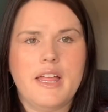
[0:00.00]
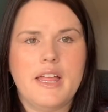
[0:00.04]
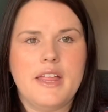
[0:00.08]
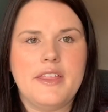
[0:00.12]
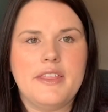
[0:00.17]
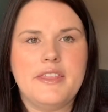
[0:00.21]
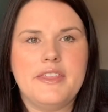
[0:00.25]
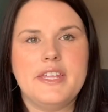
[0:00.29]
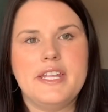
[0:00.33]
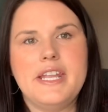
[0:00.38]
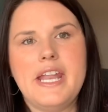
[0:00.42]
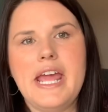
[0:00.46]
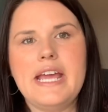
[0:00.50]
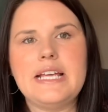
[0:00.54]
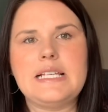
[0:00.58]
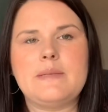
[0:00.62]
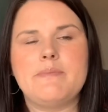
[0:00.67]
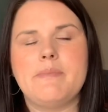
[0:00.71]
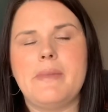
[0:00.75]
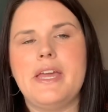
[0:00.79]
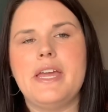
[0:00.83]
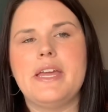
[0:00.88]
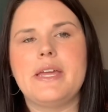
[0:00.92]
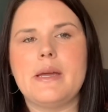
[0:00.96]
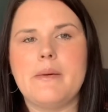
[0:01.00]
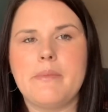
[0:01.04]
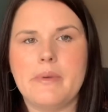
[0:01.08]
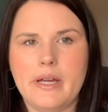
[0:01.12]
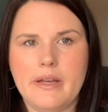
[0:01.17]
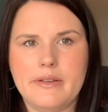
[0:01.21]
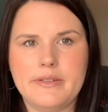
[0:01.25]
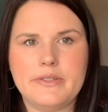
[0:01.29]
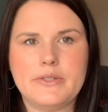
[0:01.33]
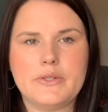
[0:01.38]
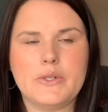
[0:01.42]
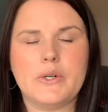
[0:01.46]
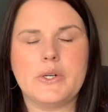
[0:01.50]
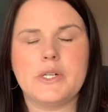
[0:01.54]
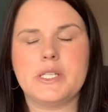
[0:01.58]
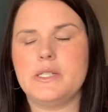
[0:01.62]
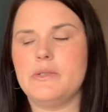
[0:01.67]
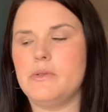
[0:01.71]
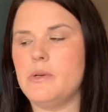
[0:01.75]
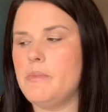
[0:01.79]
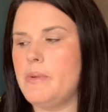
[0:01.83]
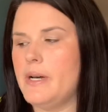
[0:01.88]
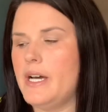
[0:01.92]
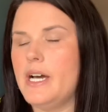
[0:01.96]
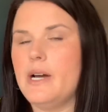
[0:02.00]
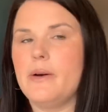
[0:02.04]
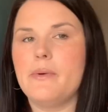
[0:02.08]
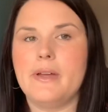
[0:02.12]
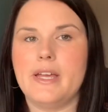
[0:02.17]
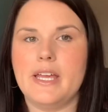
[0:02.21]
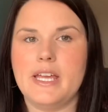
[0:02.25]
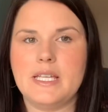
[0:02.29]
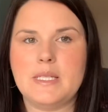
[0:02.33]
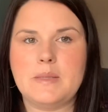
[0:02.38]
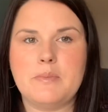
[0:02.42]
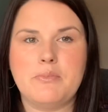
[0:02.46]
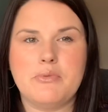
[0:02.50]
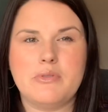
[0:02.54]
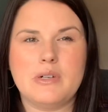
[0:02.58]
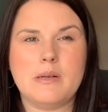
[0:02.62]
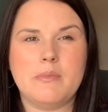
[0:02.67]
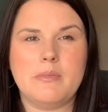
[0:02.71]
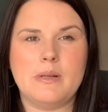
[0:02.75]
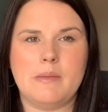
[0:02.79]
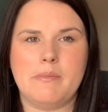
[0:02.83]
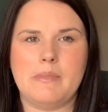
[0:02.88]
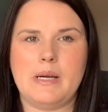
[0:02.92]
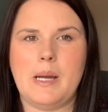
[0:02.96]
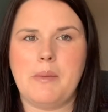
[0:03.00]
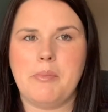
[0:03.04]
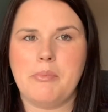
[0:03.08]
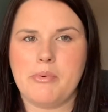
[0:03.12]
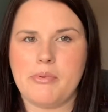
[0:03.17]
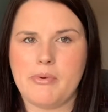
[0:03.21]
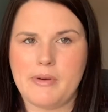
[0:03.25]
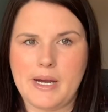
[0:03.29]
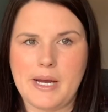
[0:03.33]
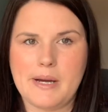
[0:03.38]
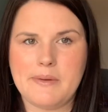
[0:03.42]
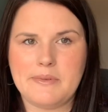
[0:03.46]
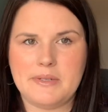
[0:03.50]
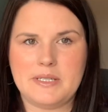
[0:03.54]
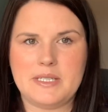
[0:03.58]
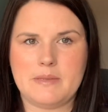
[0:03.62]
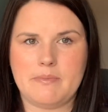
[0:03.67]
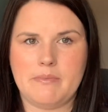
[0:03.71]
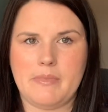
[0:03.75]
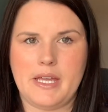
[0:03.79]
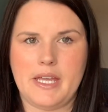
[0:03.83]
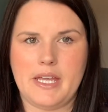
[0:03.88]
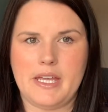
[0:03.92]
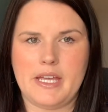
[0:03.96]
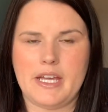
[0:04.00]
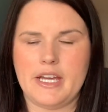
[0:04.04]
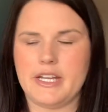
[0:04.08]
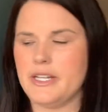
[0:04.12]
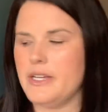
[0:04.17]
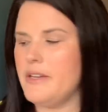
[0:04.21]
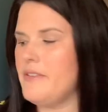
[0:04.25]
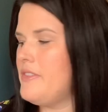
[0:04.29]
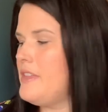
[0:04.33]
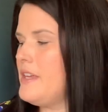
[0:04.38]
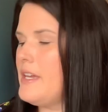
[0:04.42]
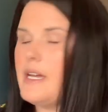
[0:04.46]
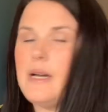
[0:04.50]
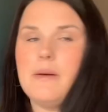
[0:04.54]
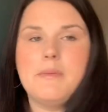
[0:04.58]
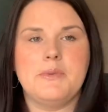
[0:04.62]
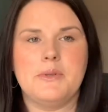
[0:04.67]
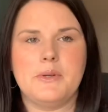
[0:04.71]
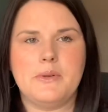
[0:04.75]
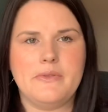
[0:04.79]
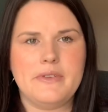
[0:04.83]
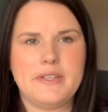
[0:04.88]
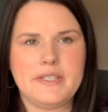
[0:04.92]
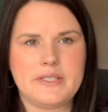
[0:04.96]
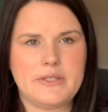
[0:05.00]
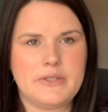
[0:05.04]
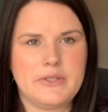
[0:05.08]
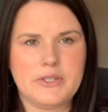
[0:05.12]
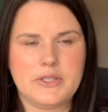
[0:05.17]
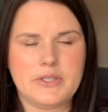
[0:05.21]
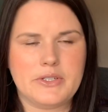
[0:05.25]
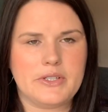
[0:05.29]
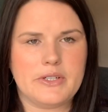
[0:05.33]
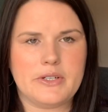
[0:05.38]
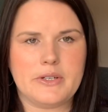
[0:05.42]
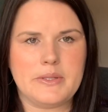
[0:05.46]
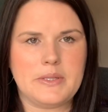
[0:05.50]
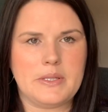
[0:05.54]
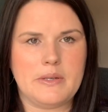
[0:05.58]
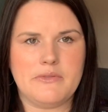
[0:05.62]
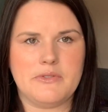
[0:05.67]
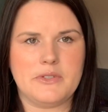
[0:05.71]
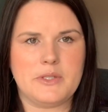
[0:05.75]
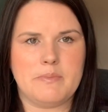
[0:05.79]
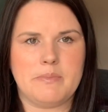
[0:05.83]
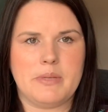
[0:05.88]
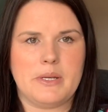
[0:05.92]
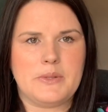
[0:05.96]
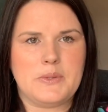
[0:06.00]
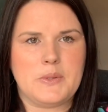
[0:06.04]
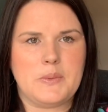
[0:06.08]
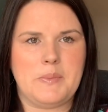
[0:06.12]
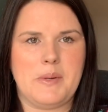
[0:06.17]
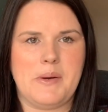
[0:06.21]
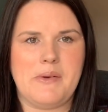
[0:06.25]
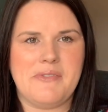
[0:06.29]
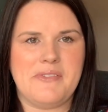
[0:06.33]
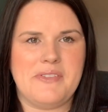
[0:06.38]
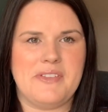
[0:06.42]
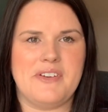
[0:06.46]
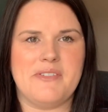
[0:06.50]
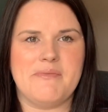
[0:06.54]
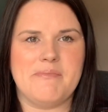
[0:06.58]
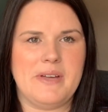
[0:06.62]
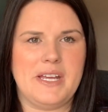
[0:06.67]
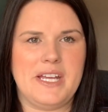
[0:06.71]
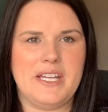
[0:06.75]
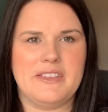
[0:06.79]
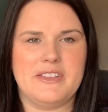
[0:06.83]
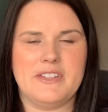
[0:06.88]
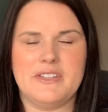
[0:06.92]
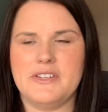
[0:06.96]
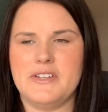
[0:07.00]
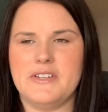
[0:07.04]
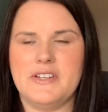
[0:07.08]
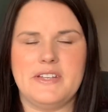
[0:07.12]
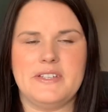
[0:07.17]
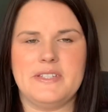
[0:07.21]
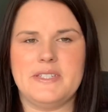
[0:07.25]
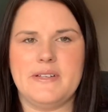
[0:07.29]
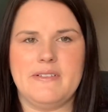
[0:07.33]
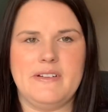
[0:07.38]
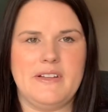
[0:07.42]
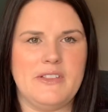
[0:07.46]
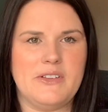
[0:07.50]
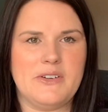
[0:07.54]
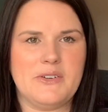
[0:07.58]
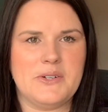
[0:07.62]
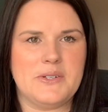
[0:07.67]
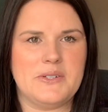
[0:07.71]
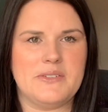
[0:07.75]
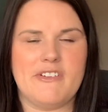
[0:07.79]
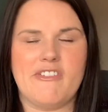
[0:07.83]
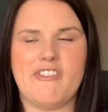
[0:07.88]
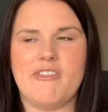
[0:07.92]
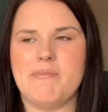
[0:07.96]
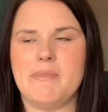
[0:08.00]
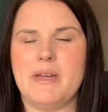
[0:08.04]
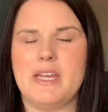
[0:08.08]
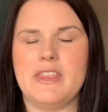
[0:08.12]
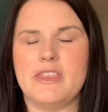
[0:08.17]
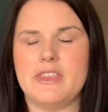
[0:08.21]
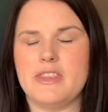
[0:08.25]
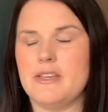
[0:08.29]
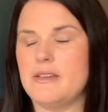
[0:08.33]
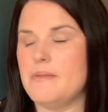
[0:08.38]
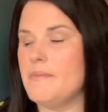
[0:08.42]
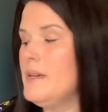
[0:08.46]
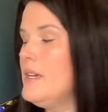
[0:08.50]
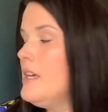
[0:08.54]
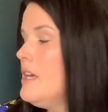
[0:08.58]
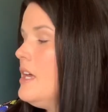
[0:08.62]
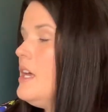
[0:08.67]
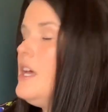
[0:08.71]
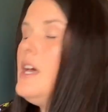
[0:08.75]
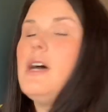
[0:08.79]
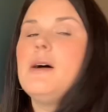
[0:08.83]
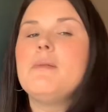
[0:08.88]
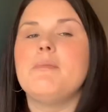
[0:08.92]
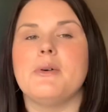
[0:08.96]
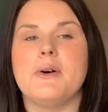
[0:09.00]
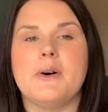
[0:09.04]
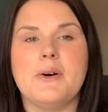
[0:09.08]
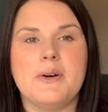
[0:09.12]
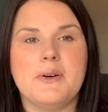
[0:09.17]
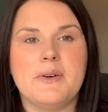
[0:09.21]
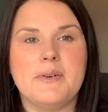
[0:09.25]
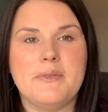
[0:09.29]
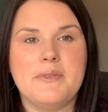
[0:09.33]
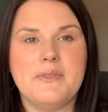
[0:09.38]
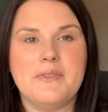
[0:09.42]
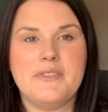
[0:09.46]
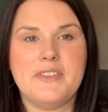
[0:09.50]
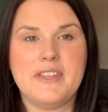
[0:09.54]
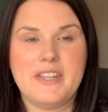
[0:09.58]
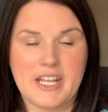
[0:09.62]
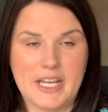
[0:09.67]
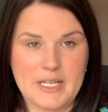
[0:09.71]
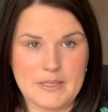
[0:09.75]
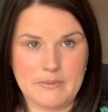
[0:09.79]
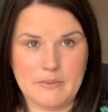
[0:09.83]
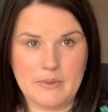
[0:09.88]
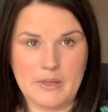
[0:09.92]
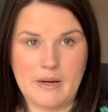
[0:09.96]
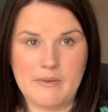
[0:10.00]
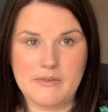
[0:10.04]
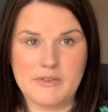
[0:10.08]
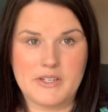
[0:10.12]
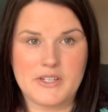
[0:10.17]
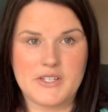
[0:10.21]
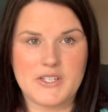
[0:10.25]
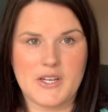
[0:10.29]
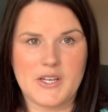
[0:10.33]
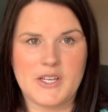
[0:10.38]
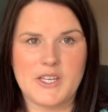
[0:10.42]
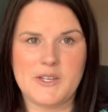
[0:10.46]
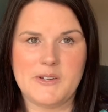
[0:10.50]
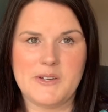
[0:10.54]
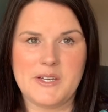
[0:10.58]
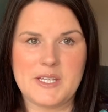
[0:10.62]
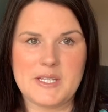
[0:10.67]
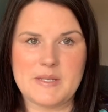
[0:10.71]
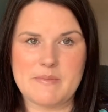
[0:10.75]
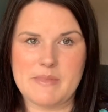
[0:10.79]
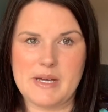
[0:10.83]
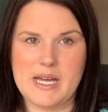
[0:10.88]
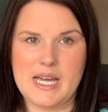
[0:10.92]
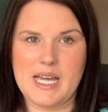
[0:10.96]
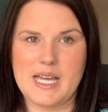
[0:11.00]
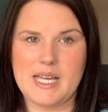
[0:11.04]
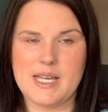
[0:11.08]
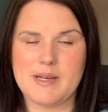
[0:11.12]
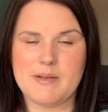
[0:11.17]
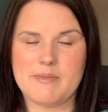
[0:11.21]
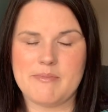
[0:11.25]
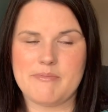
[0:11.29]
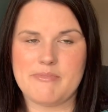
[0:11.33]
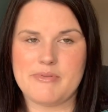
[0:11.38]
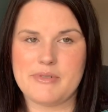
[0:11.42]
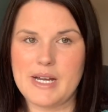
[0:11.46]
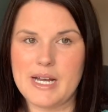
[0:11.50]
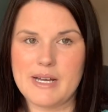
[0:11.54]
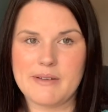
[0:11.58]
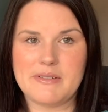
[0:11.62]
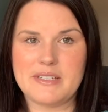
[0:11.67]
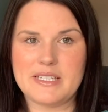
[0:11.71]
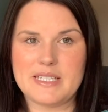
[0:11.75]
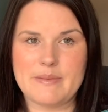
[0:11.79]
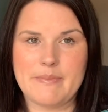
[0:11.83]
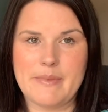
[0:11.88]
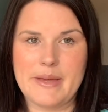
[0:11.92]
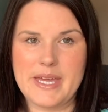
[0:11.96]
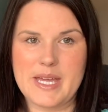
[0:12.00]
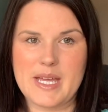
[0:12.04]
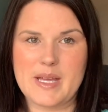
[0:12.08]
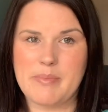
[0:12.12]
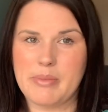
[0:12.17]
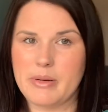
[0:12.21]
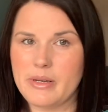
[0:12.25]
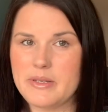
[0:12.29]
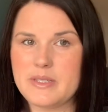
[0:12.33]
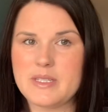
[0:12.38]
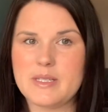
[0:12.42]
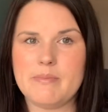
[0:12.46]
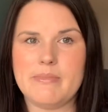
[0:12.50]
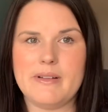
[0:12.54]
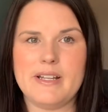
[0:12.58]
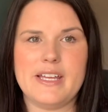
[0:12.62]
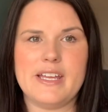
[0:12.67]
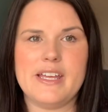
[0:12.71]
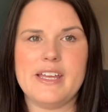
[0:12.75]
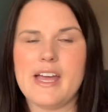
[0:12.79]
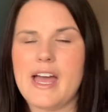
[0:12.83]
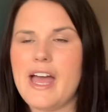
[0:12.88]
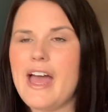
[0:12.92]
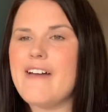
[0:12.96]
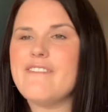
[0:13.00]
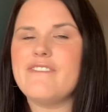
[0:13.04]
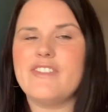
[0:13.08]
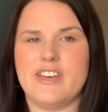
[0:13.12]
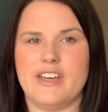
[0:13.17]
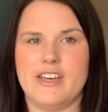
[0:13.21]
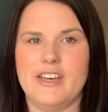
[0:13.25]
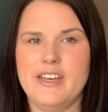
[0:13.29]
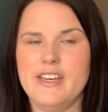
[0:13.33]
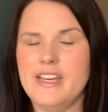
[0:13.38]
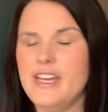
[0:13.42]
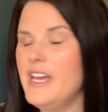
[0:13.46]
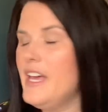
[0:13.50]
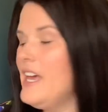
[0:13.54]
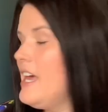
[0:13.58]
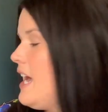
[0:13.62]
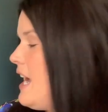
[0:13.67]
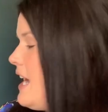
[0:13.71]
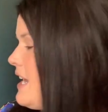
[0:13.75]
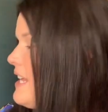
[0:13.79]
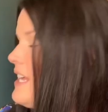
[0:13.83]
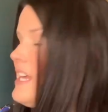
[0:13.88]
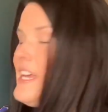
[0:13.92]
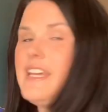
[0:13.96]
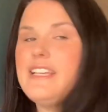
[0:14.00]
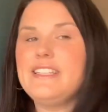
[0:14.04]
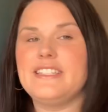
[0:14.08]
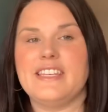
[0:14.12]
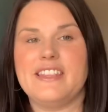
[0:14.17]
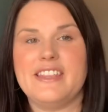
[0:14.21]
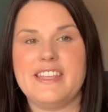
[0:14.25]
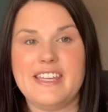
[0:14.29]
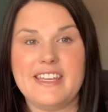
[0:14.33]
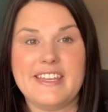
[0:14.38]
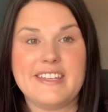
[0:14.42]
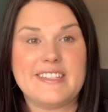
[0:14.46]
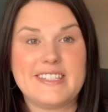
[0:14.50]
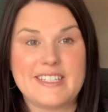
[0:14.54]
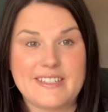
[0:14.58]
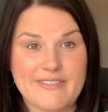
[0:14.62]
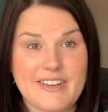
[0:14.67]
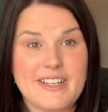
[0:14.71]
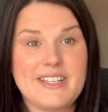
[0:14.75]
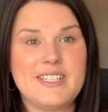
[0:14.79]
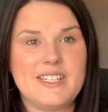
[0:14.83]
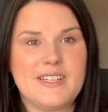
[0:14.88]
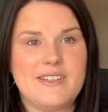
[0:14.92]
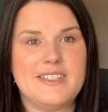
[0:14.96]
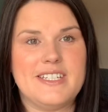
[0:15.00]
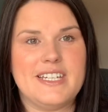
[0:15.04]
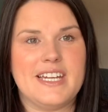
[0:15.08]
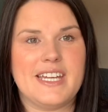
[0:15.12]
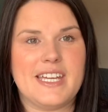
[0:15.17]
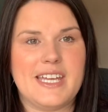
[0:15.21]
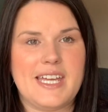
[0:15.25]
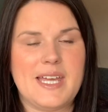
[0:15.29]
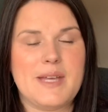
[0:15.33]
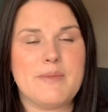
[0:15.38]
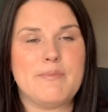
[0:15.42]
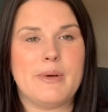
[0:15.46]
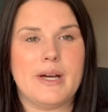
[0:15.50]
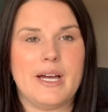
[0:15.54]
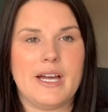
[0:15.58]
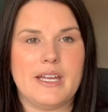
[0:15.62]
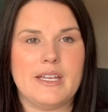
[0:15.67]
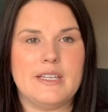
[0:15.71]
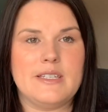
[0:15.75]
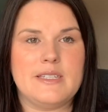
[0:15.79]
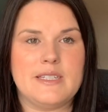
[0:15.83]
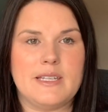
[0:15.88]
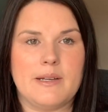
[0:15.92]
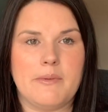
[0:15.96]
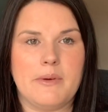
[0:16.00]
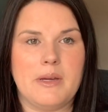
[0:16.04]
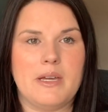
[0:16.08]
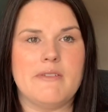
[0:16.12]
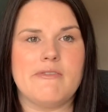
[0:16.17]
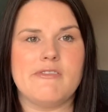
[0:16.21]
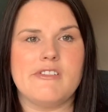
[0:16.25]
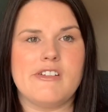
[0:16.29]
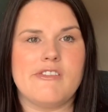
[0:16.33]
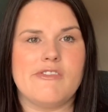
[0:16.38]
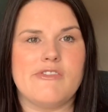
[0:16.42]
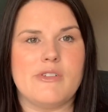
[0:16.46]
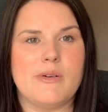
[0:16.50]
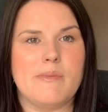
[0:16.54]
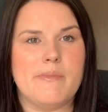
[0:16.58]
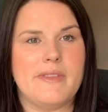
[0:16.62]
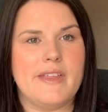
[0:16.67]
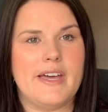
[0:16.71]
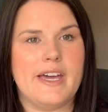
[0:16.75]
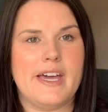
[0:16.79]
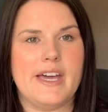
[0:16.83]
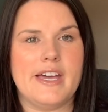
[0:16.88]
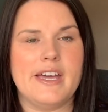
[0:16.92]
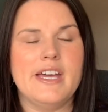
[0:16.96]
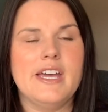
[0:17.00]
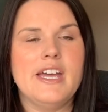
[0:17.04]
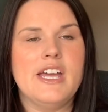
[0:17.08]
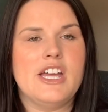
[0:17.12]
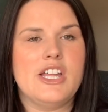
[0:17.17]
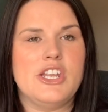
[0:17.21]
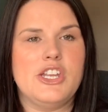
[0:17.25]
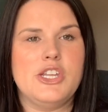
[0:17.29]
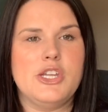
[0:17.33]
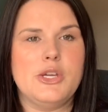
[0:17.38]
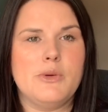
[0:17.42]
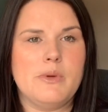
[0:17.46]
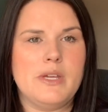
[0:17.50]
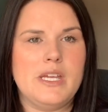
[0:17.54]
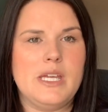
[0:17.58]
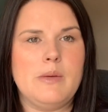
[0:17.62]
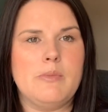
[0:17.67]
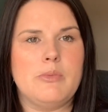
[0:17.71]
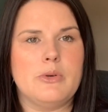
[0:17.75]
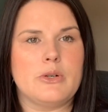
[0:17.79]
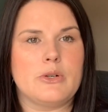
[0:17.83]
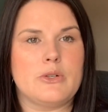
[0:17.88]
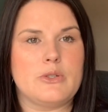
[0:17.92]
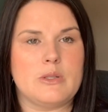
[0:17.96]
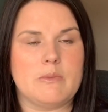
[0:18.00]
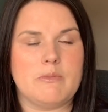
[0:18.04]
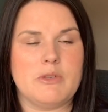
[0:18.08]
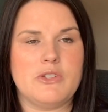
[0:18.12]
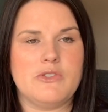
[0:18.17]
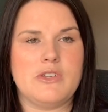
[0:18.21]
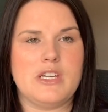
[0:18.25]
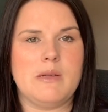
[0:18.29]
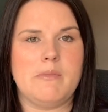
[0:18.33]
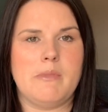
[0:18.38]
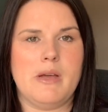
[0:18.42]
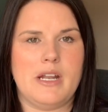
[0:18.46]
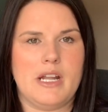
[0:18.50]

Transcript: The next make I'm going to talk to you about is probably my proudest make. I don't think I'm doing these in order because I've just picked up everything I've made. They're not necessarily in the order I've made them. But the next one I'm going to show you is my proudest make possibly ever. And it is the Sorrento jacket by Sew Over It from their new ebook Summer Dreaming.